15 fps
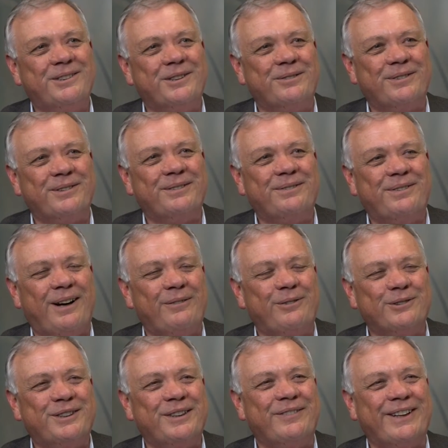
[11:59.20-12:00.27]
Sort of a 500 or
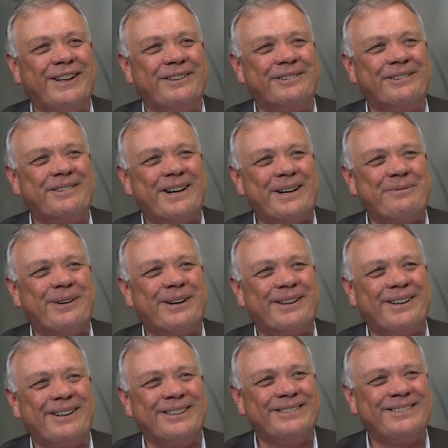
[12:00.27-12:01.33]
700 gram one of
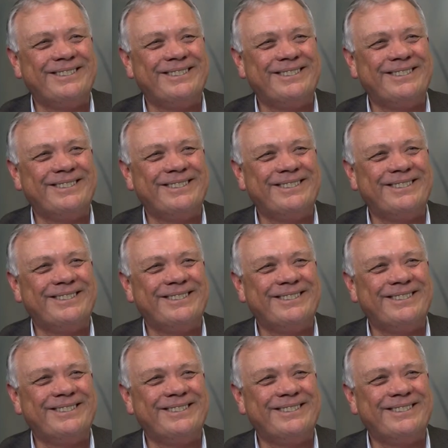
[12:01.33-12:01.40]
those.